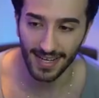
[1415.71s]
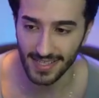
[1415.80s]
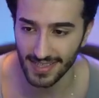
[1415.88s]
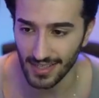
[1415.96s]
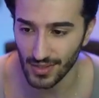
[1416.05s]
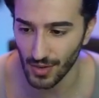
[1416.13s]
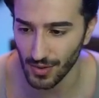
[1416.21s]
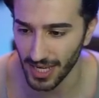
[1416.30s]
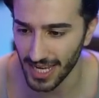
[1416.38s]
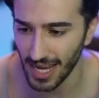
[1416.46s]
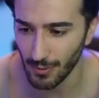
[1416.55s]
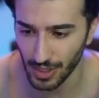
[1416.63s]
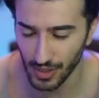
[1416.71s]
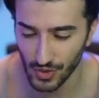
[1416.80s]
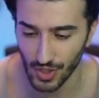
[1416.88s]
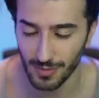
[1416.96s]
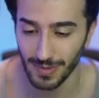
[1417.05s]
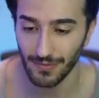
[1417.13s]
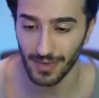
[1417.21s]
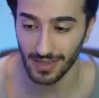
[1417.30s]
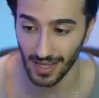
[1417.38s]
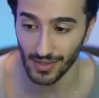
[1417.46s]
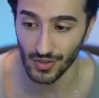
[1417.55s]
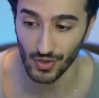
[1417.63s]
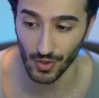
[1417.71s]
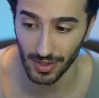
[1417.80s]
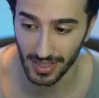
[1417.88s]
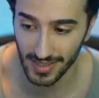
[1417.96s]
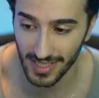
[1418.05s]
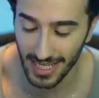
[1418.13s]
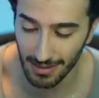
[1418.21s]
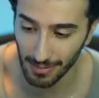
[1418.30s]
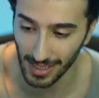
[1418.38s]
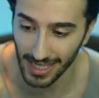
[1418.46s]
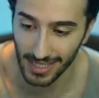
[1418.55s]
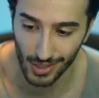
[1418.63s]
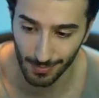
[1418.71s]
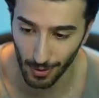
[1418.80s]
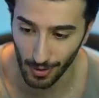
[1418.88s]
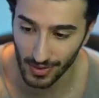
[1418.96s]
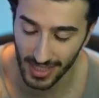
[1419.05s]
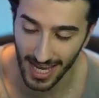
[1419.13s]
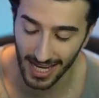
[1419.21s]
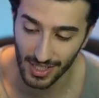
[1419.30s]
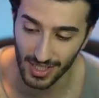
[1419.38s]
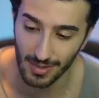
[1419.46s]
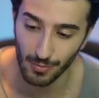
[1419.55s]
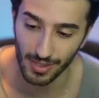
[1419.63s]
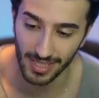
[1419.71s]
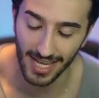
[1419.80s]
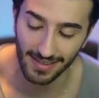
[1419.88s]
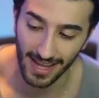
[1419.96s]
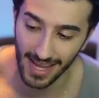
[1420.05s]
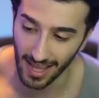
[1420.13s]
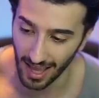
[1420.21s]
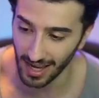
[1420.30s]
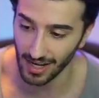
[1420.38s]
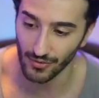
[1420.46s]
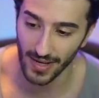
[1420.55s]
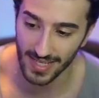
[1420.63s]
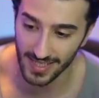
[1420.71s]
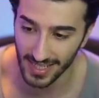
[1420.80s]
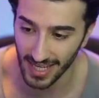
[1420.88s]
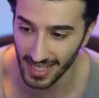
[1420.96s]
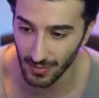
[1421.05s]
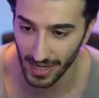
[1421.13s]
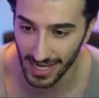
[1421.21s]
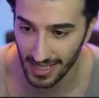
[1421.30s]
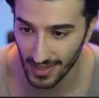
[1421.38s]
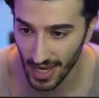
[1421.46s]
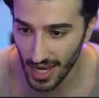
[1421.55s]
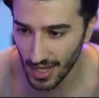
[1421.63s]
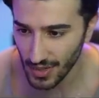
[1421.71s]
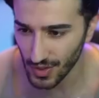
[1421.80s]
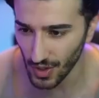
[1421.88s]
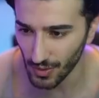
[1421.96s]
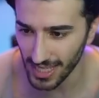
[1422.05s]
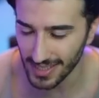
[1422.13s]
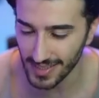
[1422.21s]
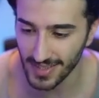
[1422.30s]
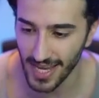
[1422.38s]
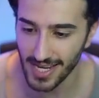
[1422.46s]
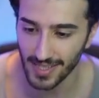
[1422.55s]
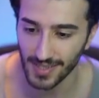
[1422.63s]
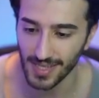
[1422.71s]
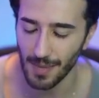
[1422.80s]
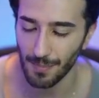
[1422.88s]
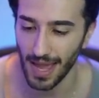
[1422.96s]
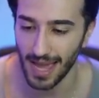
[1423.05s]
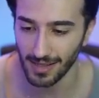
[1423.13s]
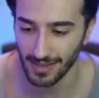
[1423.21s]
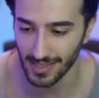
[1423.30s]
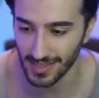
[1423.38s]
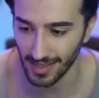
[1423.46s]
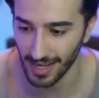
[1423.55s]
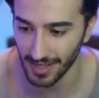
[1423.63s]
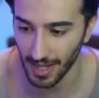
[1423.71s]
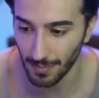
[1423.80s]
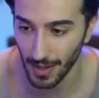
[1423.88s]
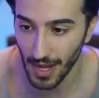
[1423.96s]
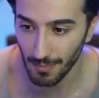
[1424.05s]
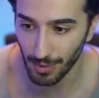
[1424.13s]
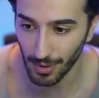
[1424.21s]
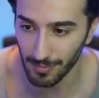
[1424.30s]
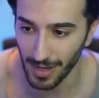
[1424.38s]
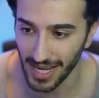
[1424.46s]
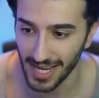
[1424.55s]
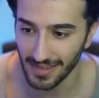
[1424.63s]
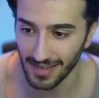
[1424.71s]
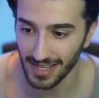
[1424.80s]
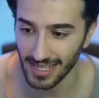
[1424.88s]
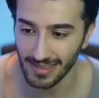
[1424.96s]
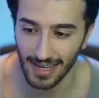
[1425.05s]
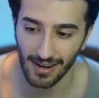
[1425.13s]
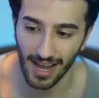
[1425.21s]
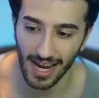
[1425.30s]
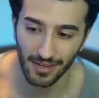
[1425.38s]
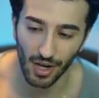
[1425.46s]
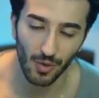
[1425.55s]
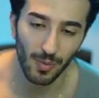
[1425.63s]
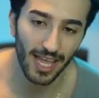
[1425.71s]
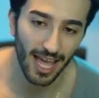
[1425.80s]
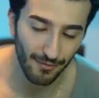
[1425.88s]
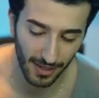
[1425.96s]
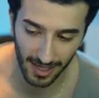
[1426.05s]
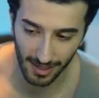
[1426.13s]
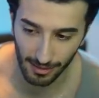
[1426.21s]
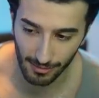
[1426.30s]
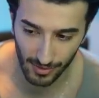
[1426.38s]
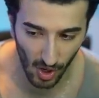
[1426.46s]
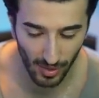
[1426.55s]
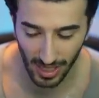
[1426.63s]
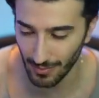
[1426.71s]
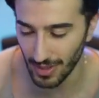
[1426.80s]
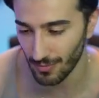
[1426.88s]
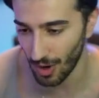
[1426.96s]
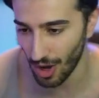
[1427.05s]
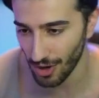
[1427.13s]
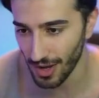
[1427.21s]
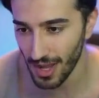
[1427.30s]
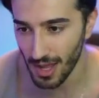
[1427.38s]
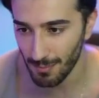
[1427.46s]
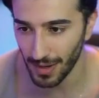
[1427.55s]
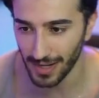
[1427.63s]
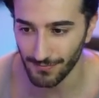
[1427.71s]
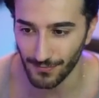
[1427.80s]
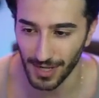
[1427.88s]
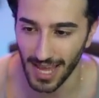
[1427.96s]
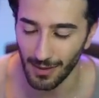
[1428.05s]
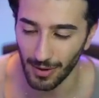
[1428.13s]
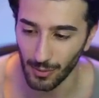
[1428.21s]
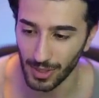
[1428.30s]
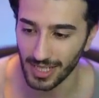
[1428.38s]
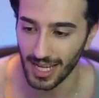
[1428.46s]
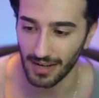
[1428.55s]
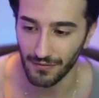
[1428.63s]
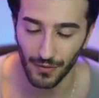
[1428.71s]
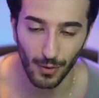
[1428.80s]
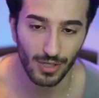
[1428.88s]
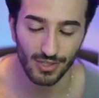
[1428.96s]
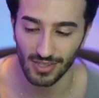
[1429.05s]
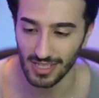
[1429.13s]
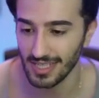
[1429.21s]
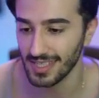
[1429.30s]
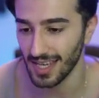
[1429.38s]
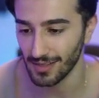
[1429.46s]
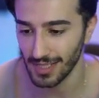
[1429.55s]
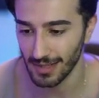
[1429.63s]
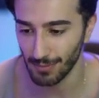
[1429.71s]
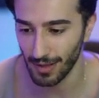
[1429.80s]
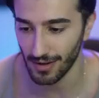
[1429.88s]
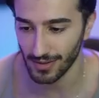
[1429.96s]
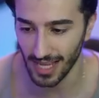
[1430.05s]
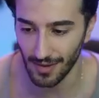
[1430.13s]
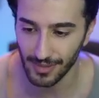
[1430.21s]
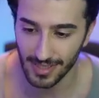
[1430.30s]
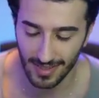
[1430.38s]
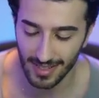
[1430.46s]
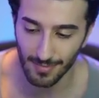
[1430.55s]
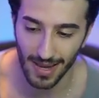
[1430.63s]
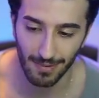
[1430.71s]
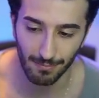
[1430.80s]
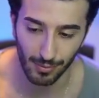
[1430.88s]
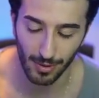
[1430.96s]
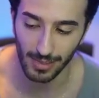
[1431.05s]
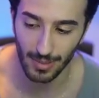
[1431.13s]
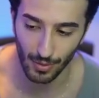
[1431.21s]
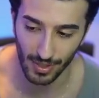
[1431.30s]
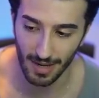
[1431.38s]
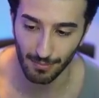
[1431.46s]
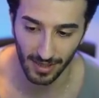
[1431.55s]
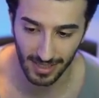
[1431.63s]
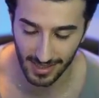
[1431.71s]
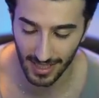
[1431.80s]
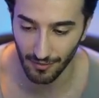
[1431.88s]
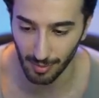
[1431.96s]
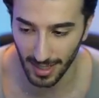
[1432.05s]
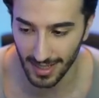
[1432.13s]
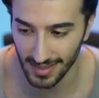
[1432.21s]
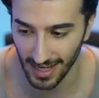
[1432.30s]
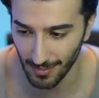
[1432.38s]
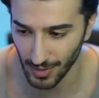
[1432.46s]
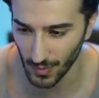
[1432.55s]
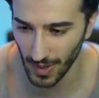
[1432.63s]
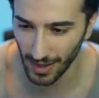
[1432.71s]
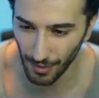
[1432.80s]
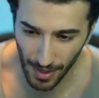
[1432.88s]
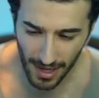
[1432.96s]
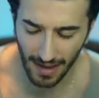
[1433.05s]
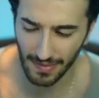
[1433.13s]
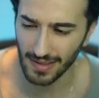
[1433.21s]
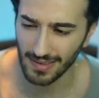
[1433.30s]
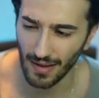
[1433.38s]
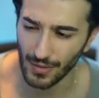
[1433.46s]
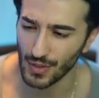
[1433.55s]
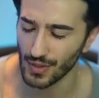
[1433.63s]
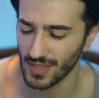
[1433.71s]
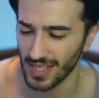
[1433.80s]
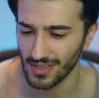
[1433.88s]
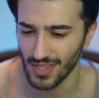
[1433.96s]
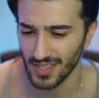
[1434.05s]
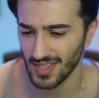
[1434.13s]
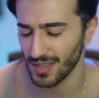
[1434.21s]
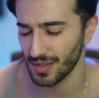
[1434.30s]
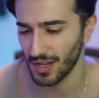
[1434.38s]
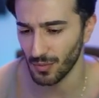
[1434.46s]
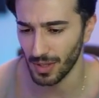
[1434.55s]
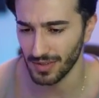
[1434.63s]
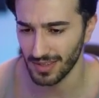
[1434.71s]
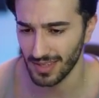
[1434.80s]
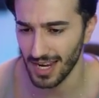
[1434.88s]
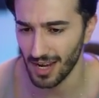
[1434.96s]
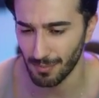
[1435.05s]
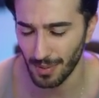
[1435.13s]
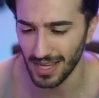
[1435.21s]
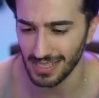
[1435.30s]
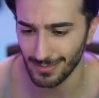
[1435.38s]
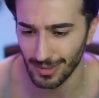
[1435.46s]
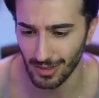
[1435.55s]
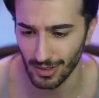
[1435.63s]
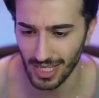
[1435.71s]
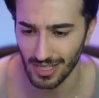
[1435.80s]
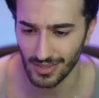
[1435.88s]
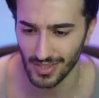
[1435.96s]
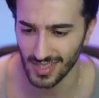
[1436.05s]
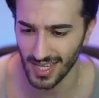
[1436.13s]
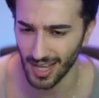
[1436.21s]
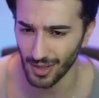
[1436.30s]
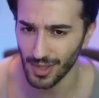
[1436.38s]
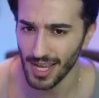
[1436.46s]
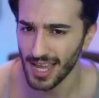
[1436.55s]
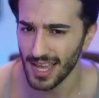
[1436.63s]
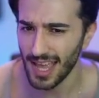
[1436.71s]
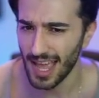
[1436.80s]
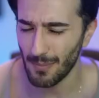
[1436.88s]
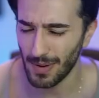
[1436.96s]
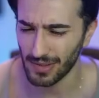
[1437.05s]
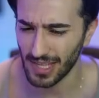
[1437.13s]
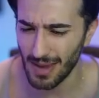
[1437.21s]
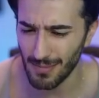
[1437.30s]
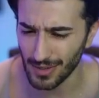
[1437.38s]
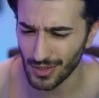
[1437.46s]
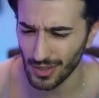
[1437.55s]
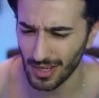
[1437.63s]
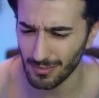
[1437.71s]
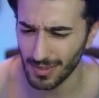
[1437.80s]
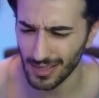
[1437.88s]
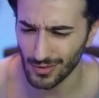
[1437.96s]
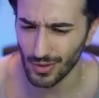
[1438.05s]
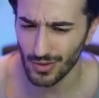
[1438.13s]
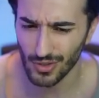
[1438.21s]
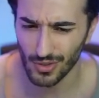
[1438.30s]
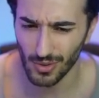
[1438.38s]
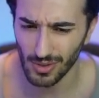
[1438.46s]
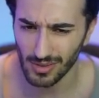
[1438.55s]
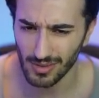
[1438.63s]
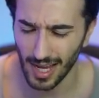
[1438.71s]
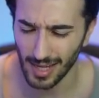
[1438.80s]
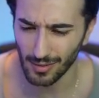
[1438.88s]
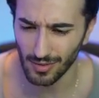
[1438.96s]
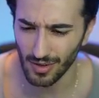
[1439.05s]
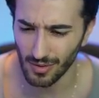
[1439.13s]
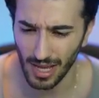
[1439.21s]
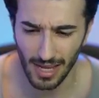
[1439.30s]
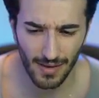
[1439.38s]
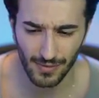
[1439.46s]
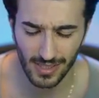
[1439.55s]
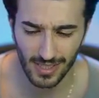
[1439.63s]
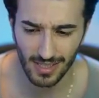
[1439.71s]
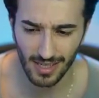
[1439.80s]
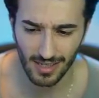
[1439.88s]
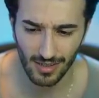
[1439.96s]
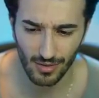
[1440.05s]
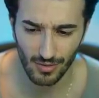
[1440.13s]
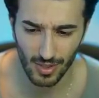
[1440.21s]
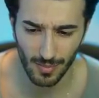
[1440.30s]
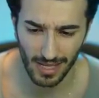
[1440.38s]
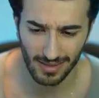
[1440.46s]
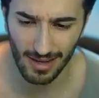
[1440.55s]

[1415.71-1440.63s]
guess that's okay. I would assume if he does join a team like Spurs, he actually would get a higher rating anyways. So let's take Skip out of this lineup. Put Maida in there. I know we have Hill. Don't get me wrong. But for now, I want to kind of focus on these Celtic players. Obviously, this man probably will get plenty of playtime as well. I think Davinson Sanchez is another one that they are possibly looking to sell. About Emerson, I'm not too sure. I don't know. I haven't seen any news about